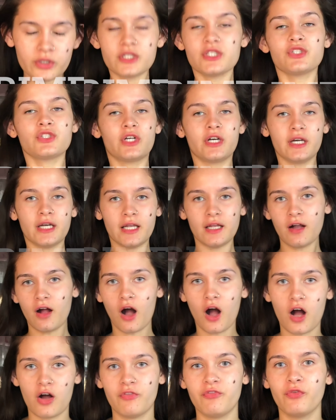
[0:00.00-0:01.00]
starting
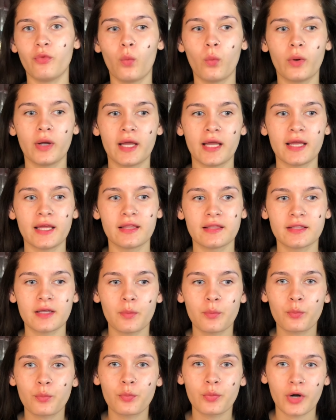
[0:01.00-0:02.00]
off with
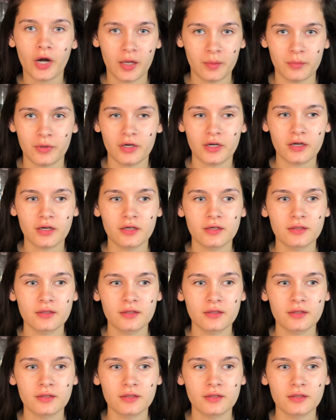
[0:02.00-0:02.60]
primer.